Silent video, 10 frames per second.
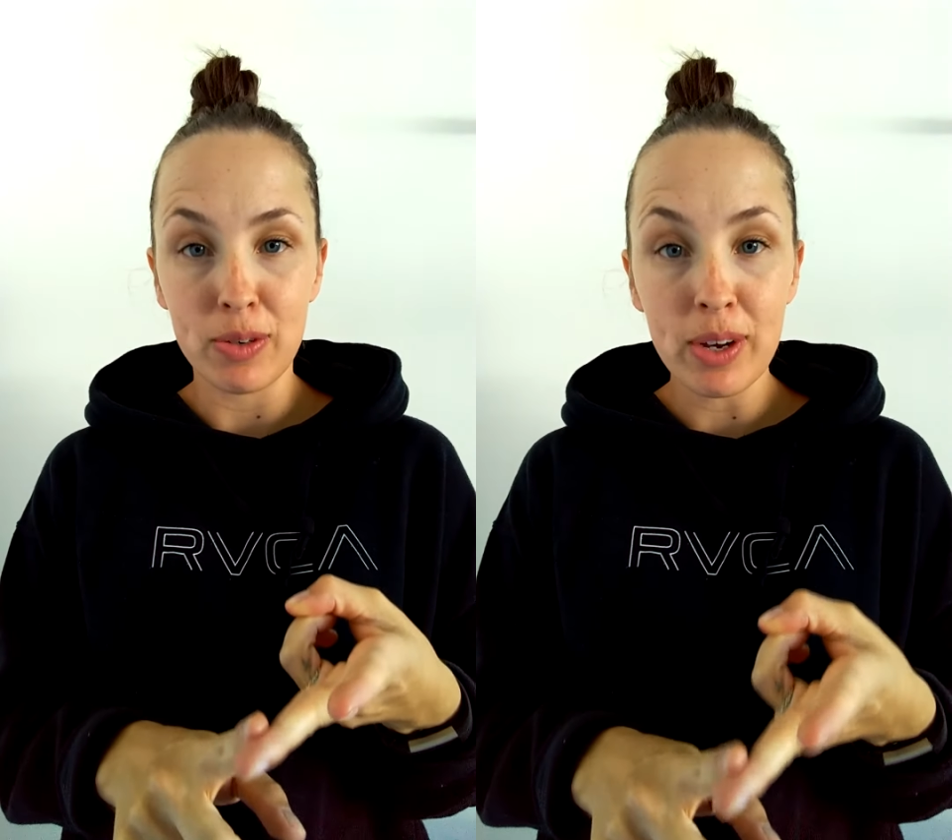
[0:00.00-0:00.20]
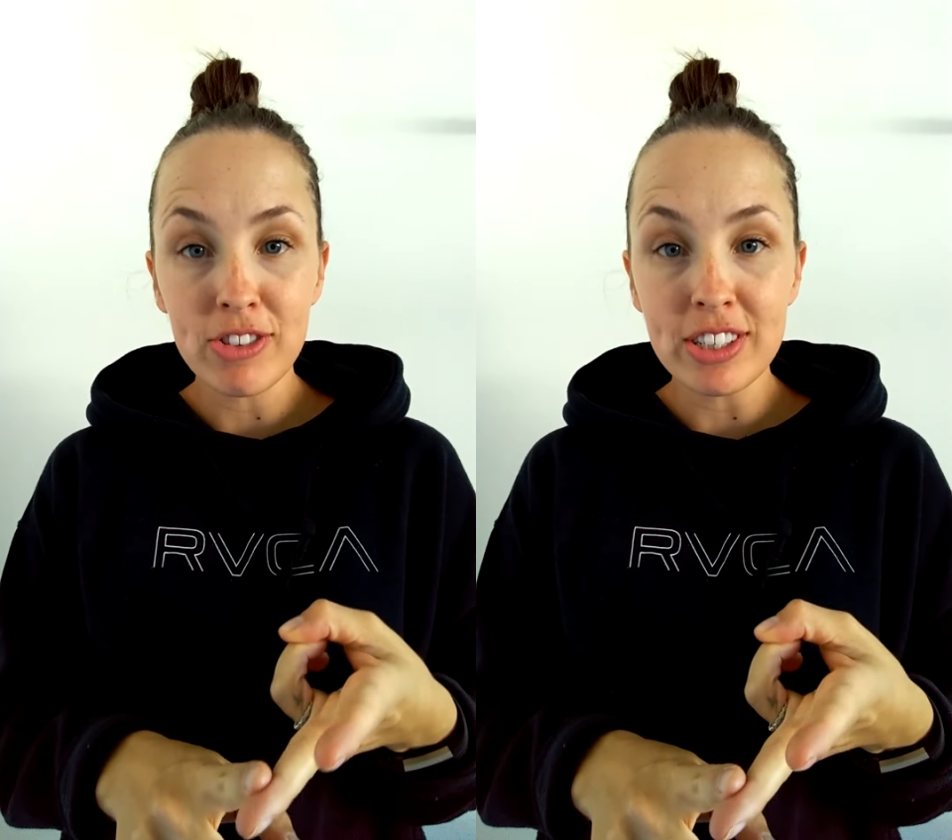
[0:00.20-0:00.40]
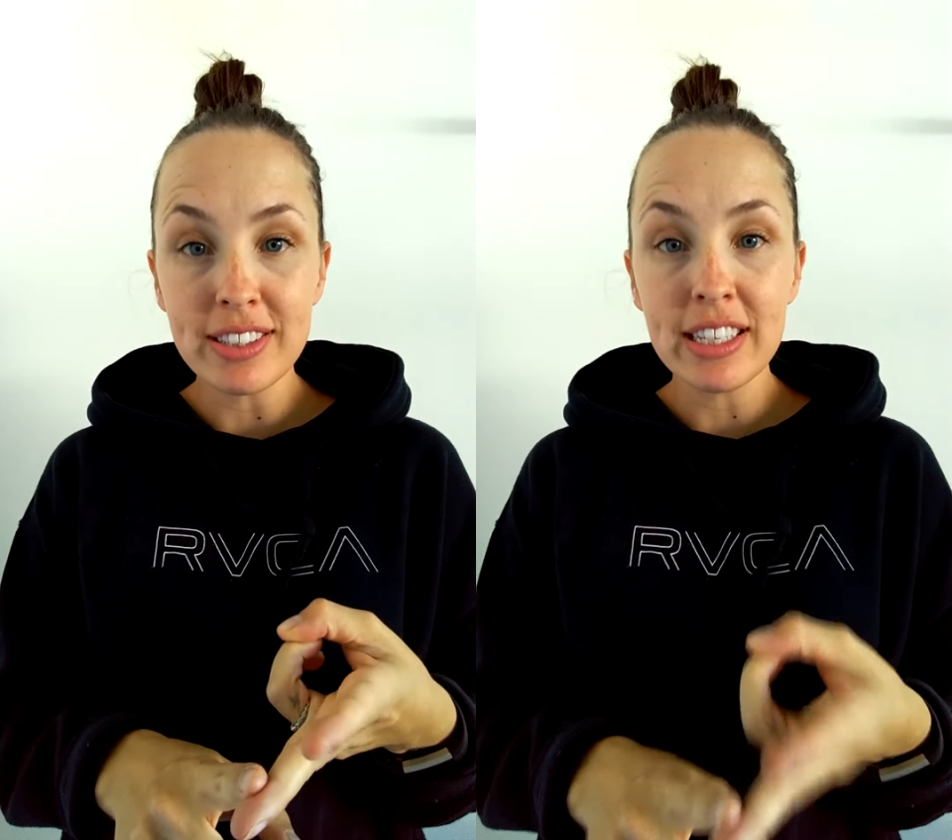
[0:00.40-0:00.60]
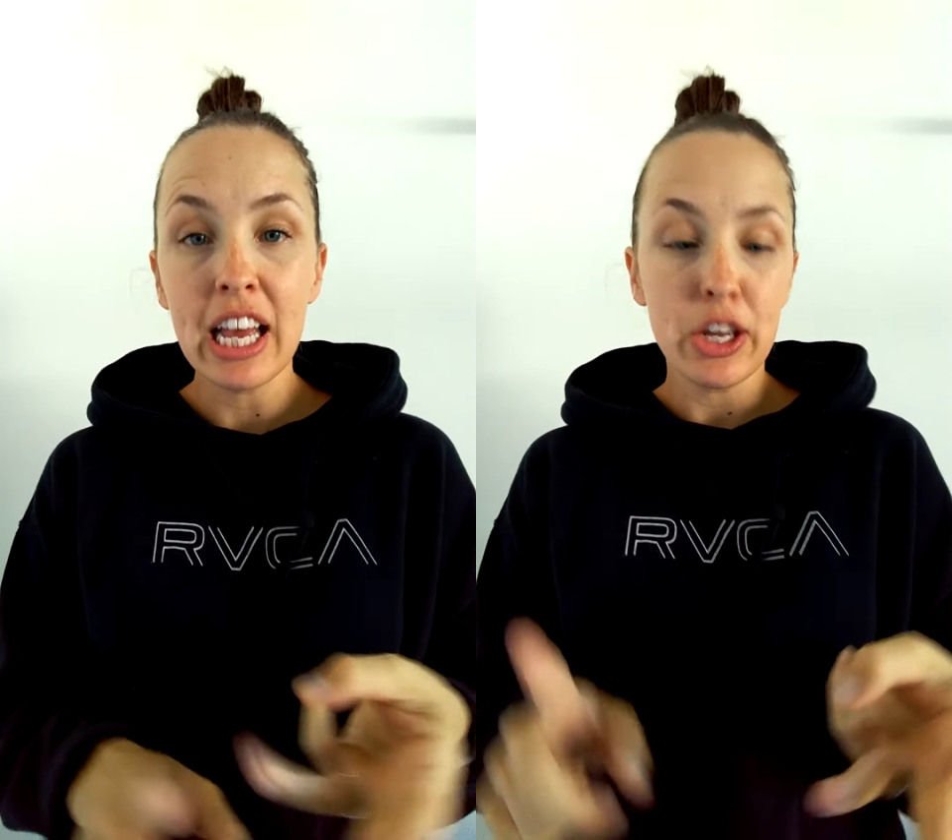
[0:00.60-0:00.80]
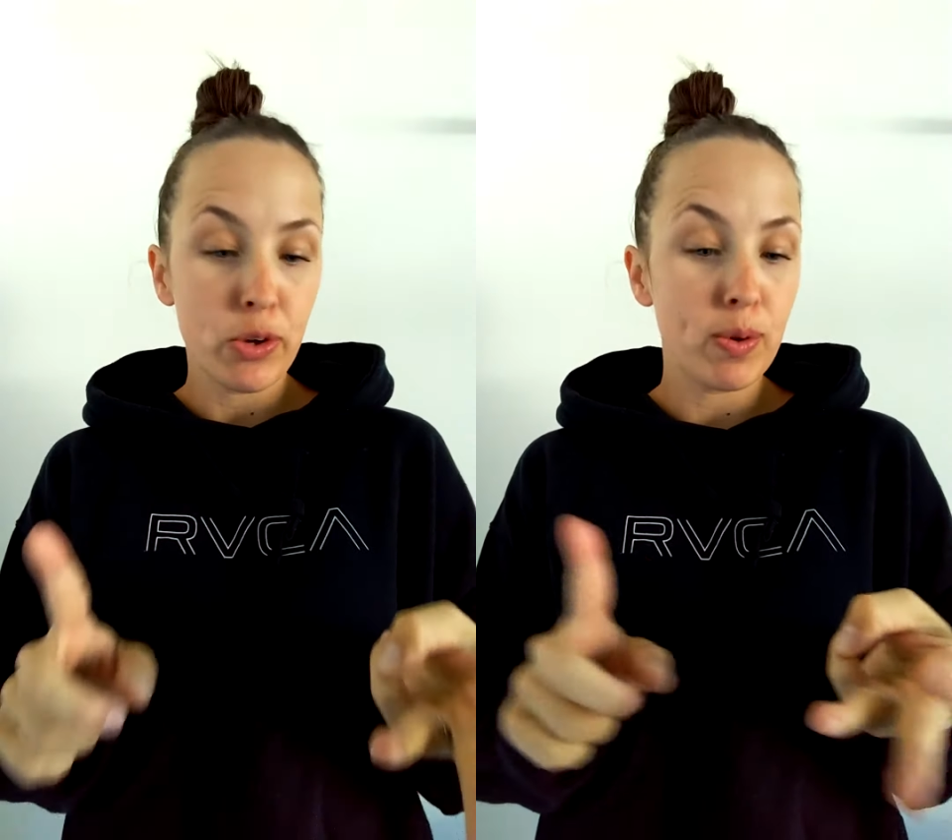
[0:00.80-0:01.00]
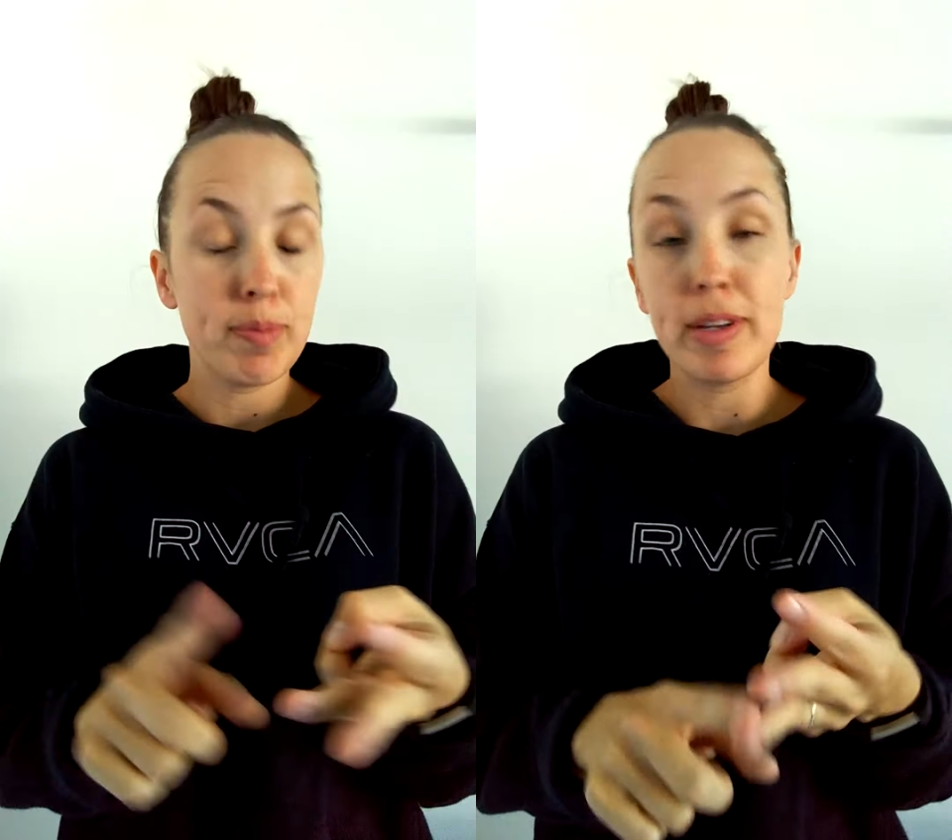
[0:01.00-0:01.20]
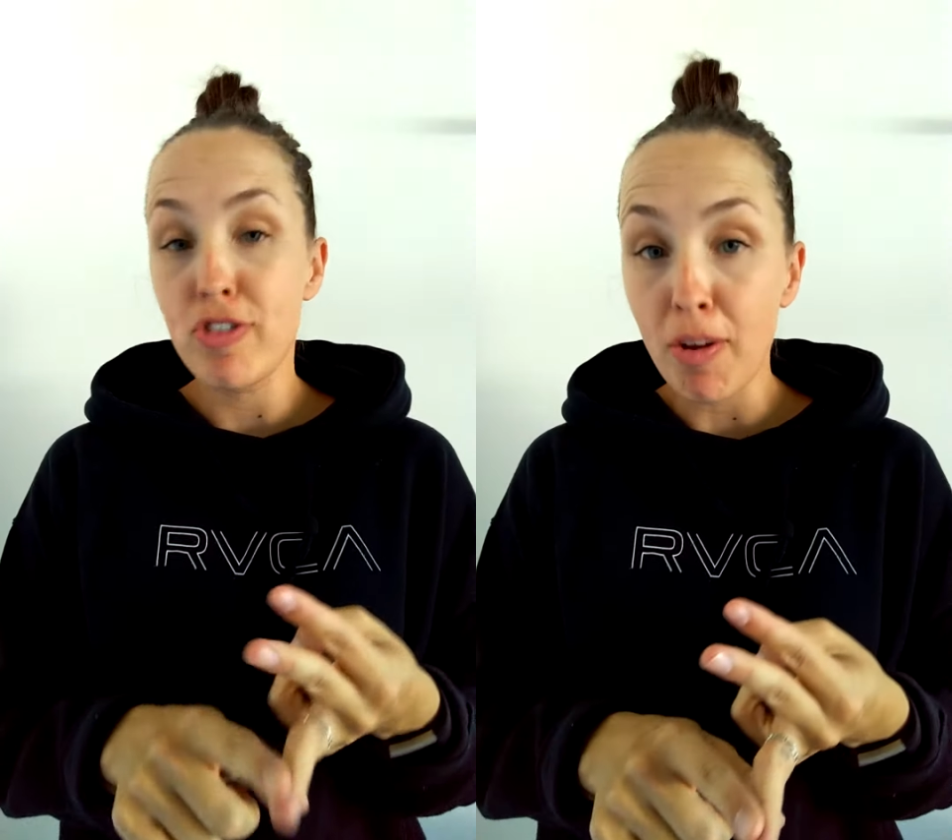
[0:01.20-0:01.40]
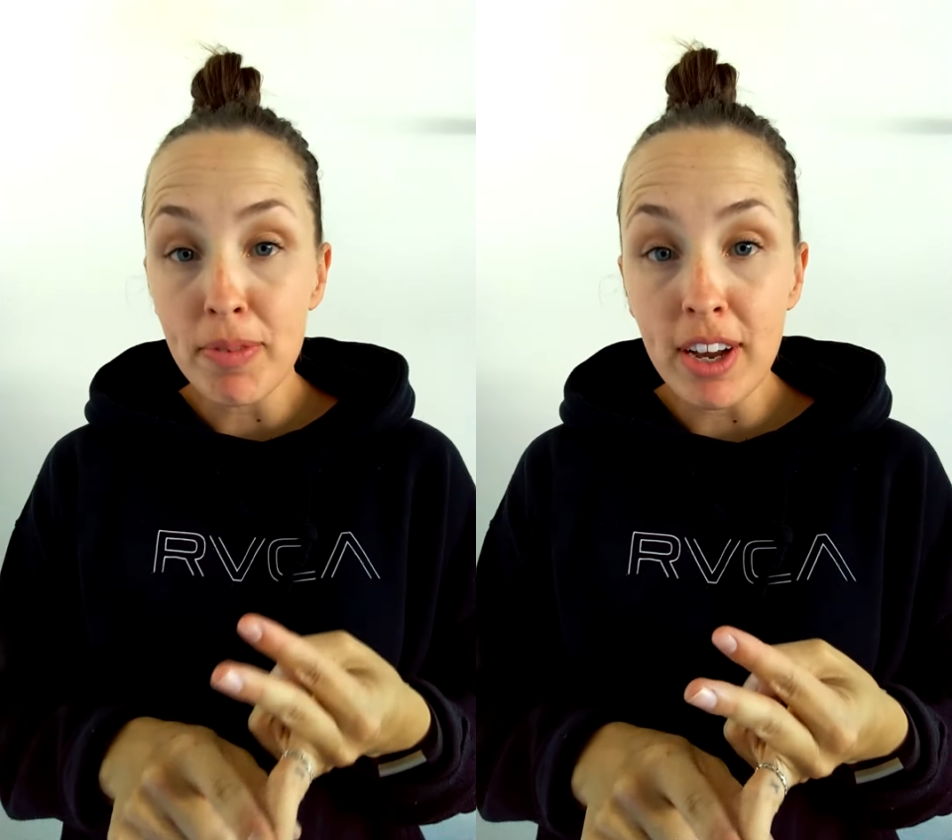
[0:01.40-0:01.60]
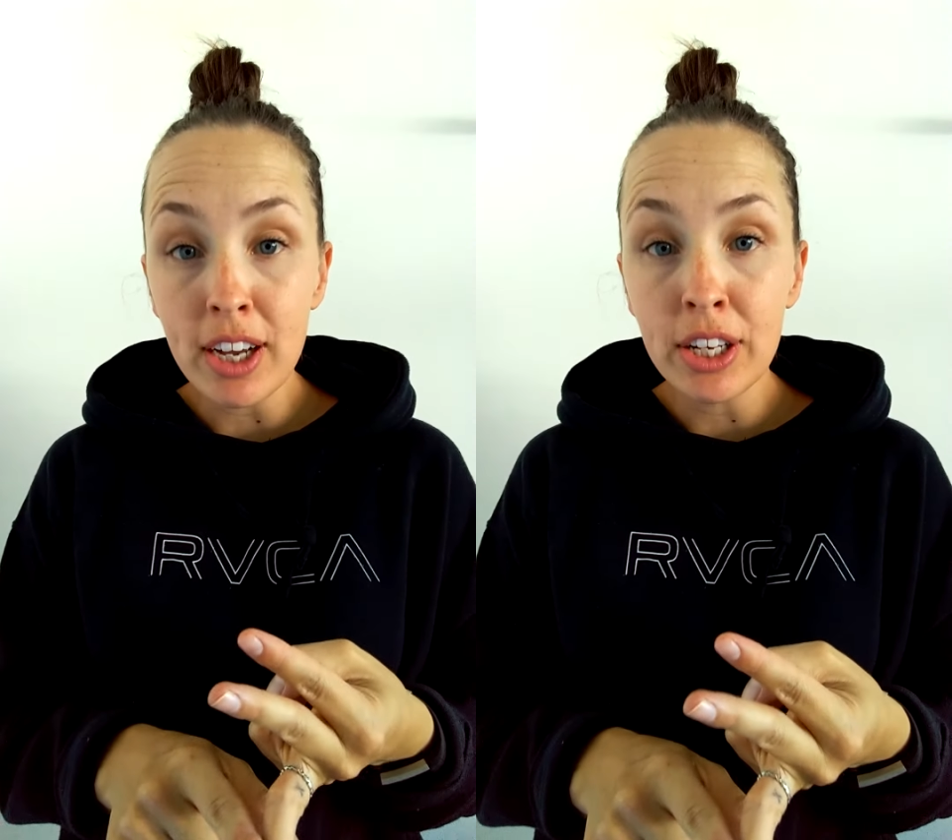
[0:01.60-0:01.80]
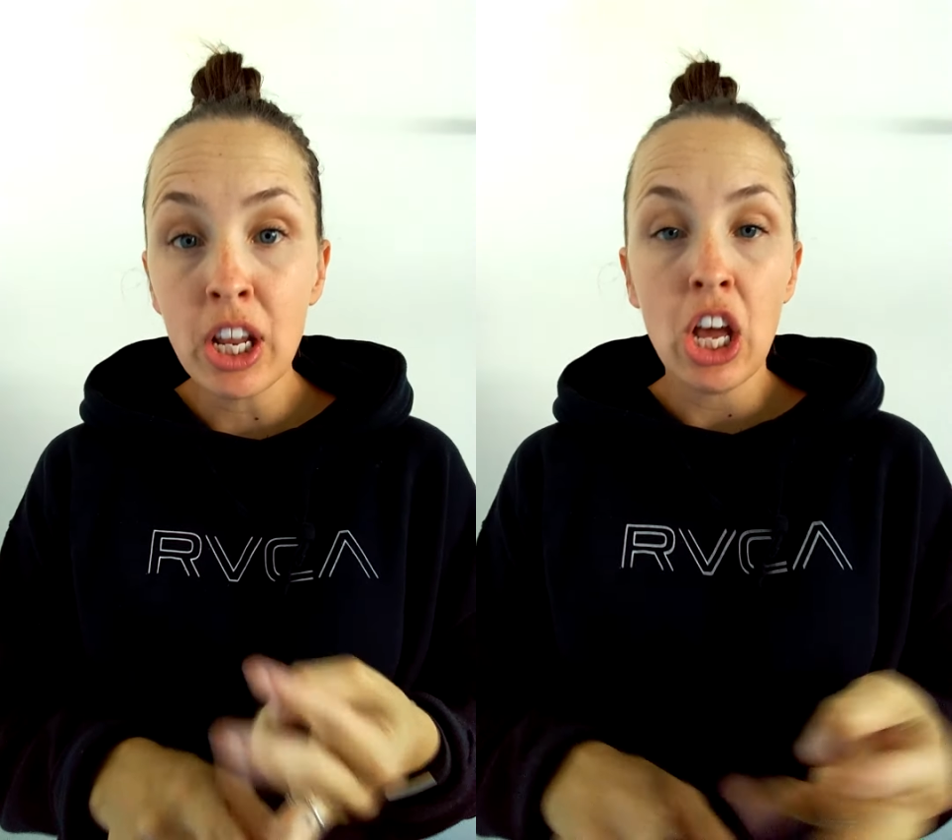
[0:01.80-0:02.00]
questions. You will be jumped
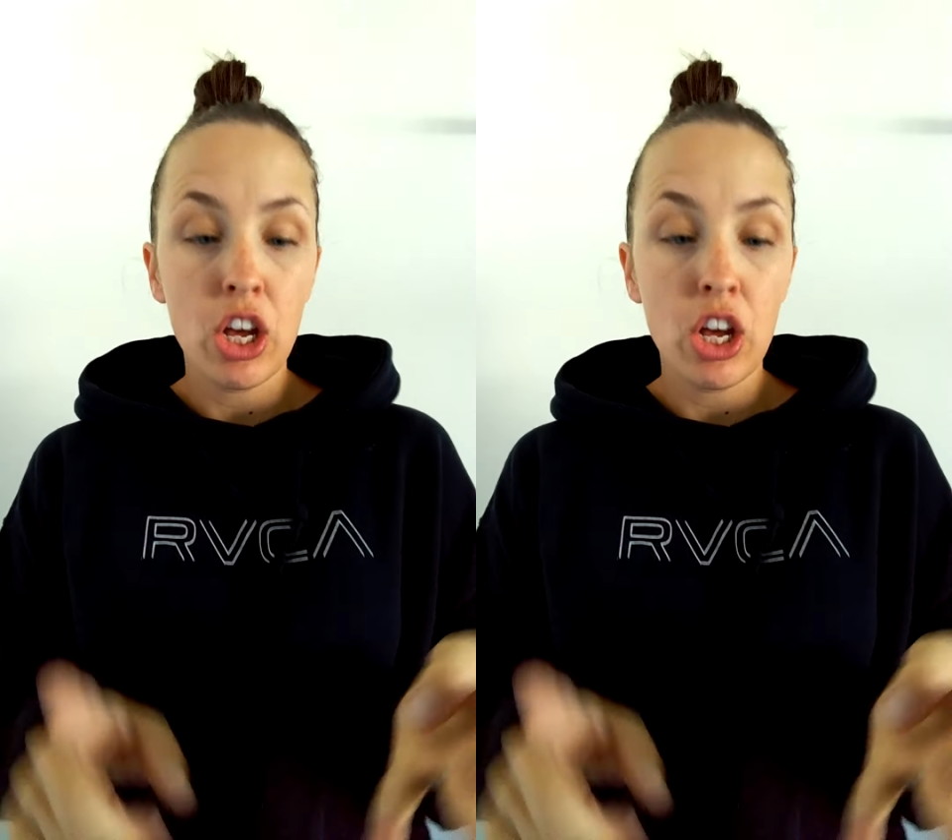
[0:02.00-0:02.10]
on.